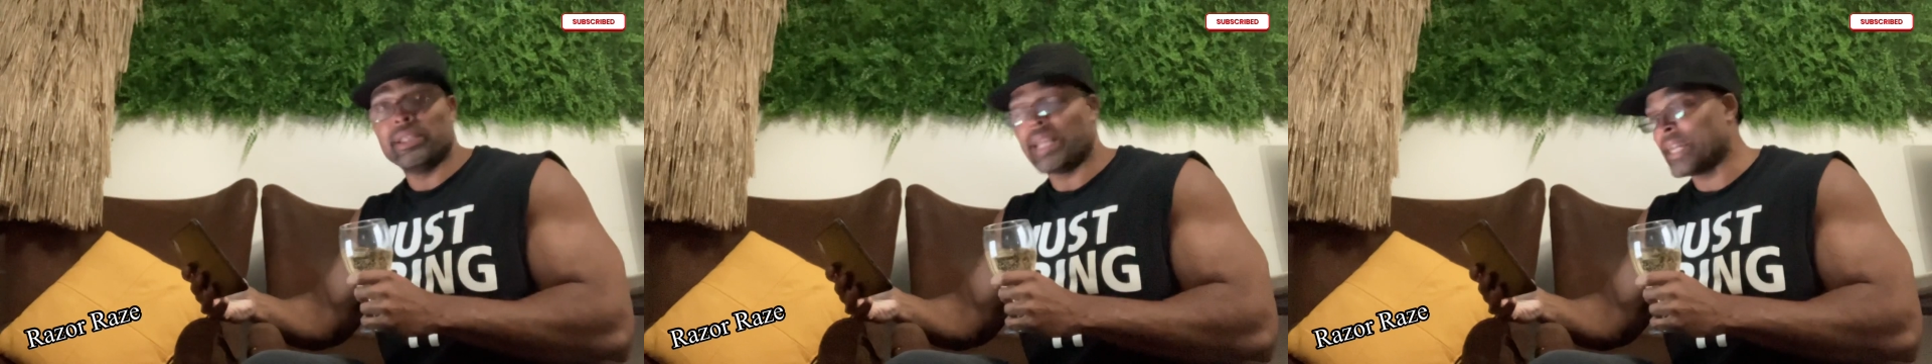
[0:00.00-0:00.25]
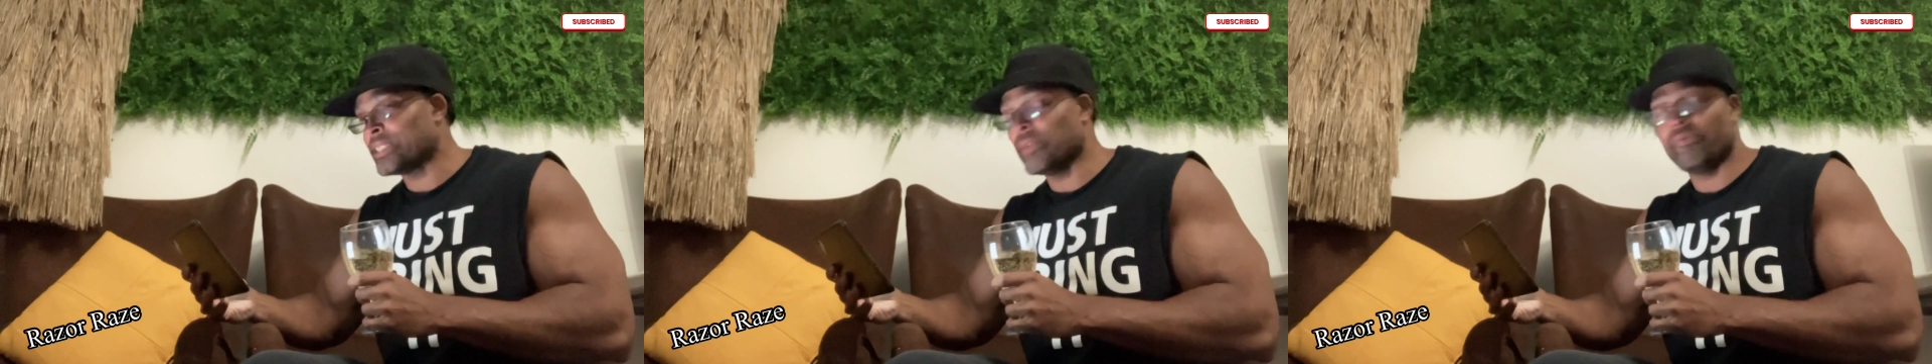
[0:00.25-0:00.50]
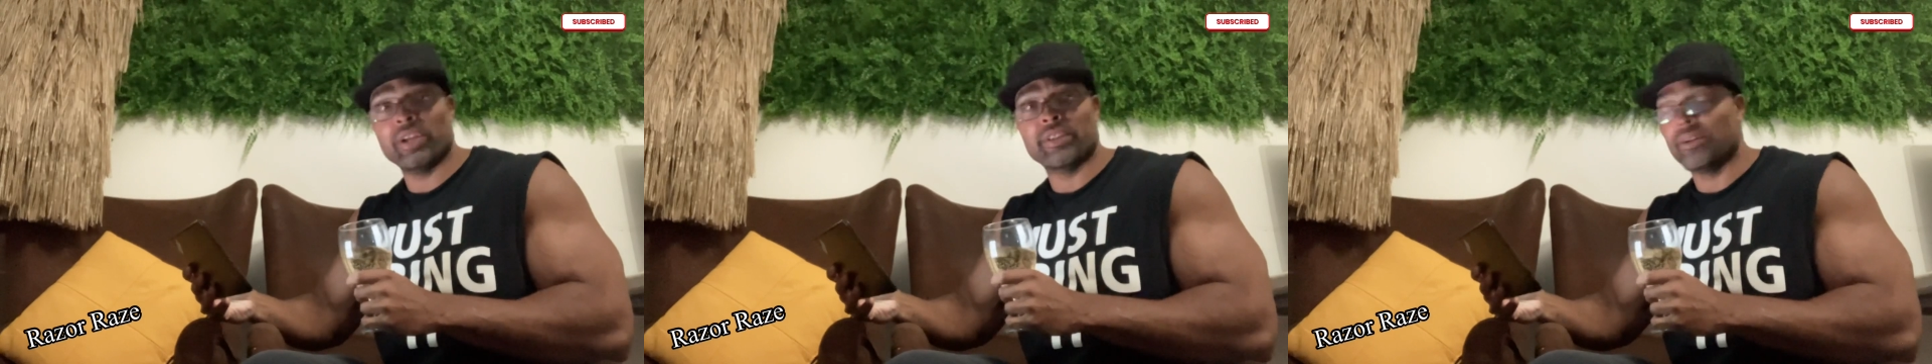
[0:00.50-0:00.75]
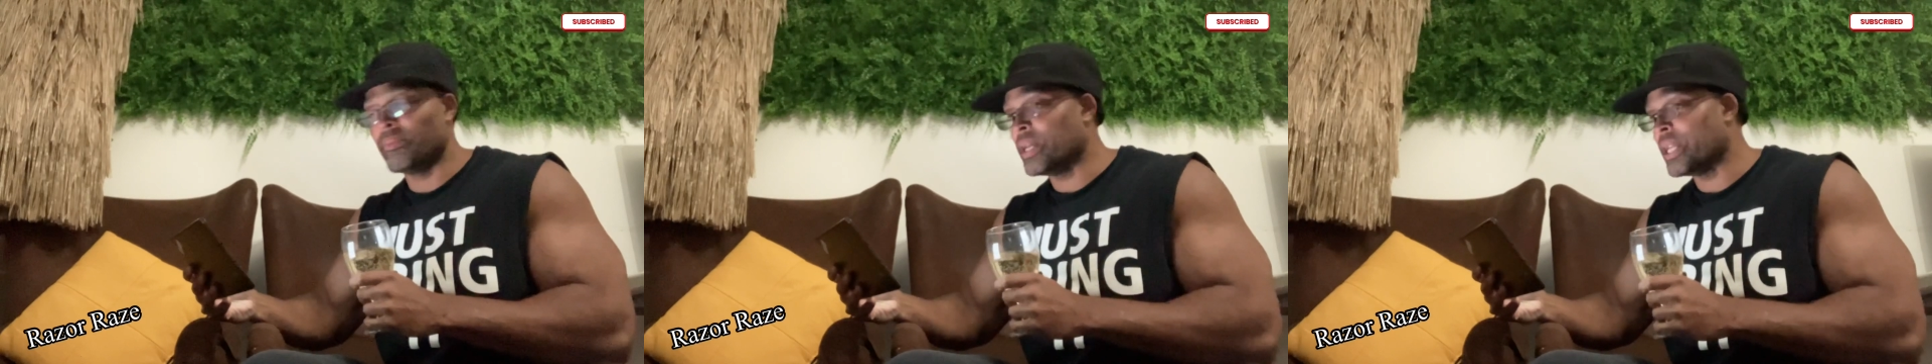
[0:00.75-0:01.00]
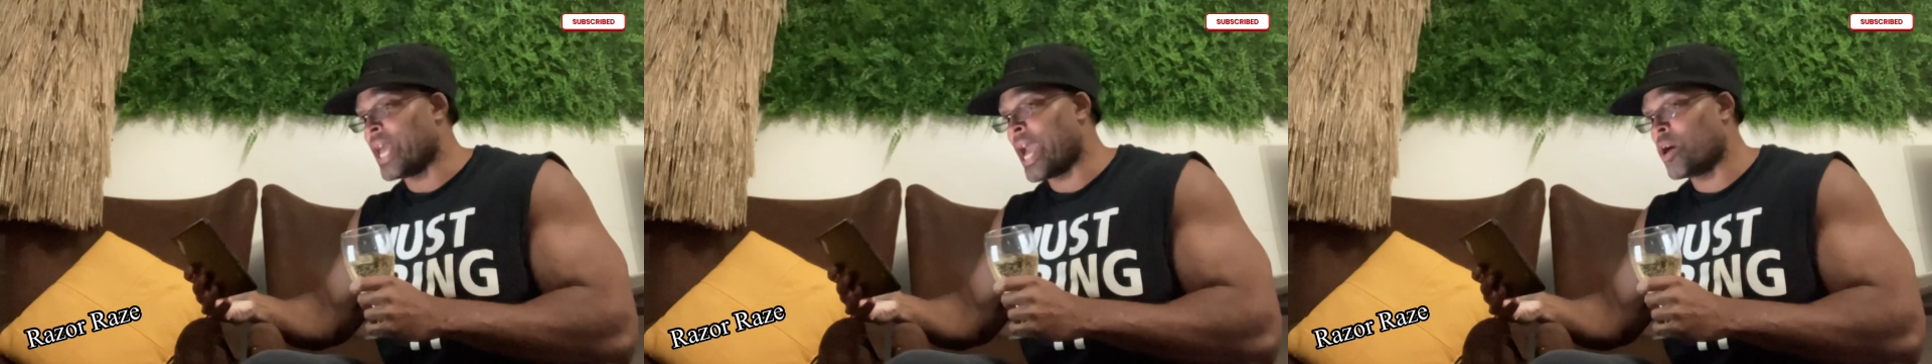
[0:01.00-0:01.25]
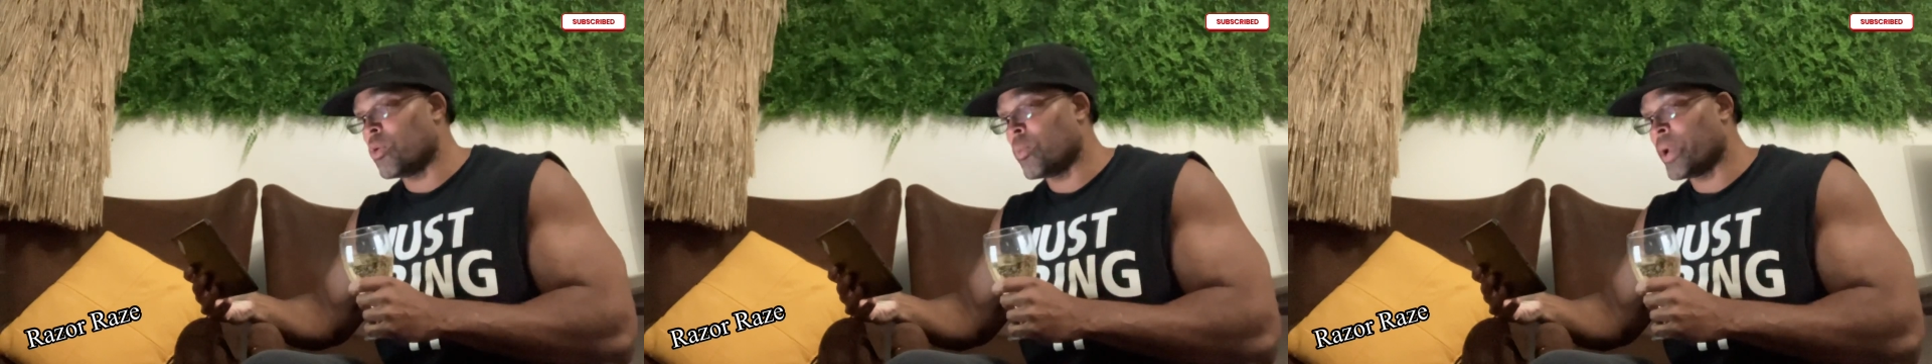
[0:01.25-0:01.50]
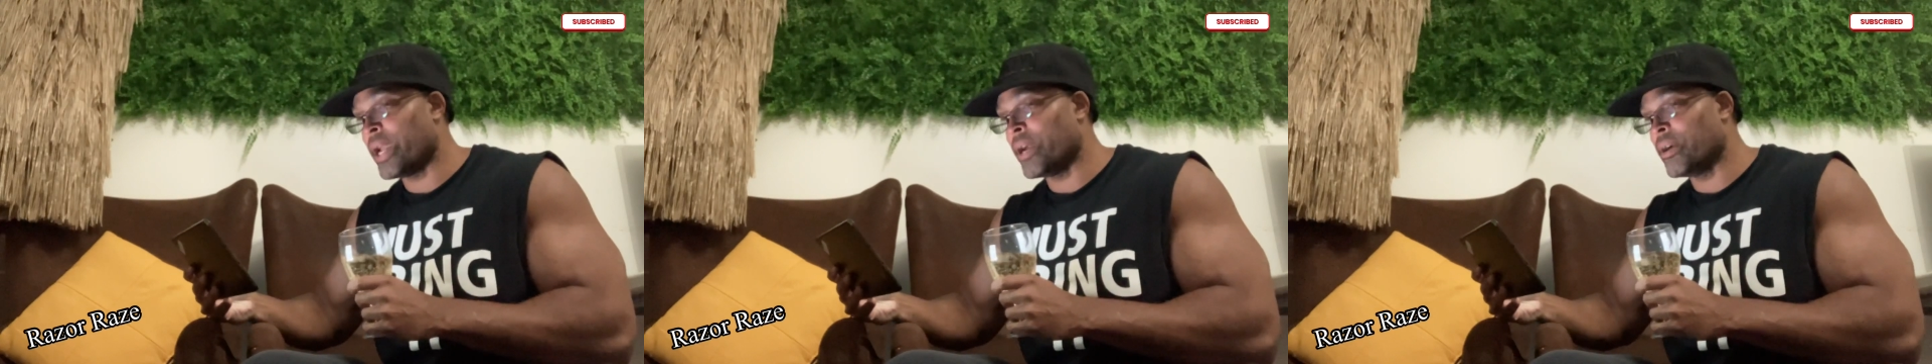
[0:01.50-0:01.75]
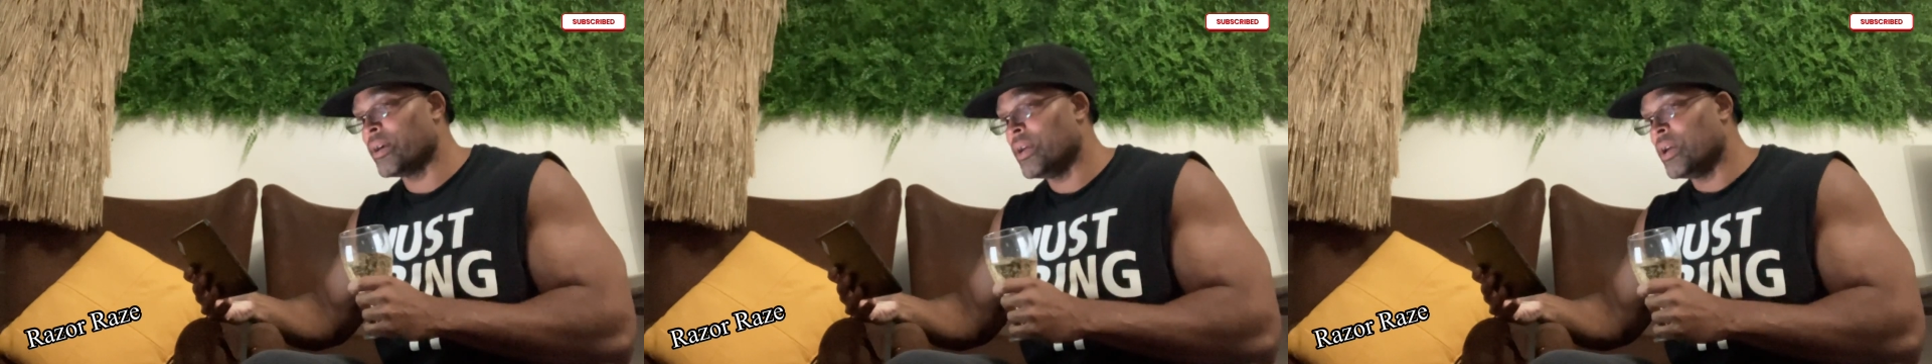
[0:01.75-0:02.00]
that's the victim, Nat
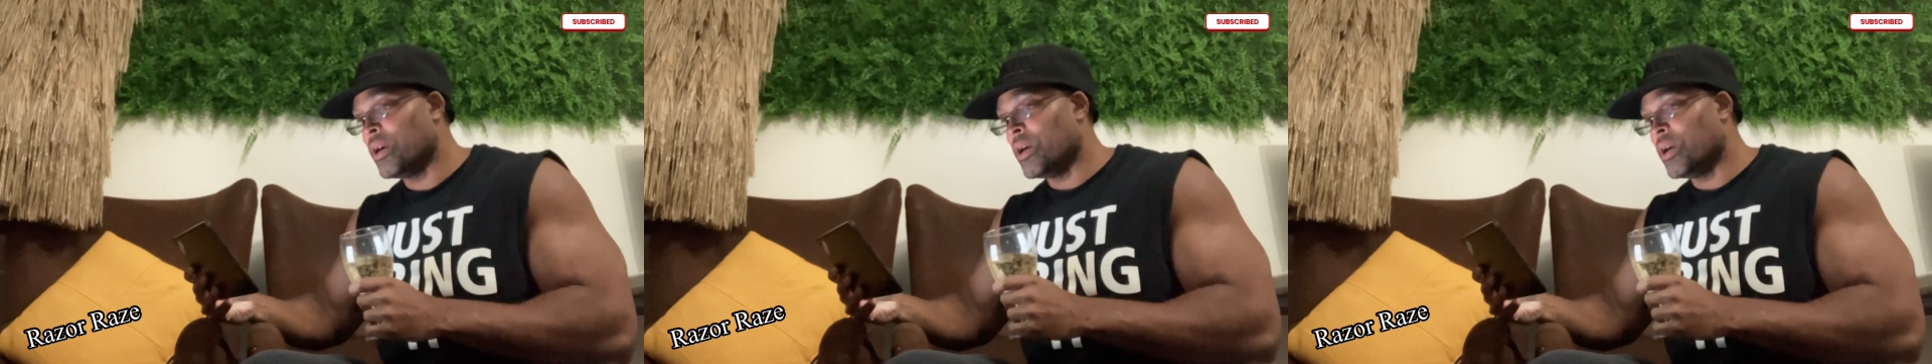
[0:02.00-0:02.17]
Ware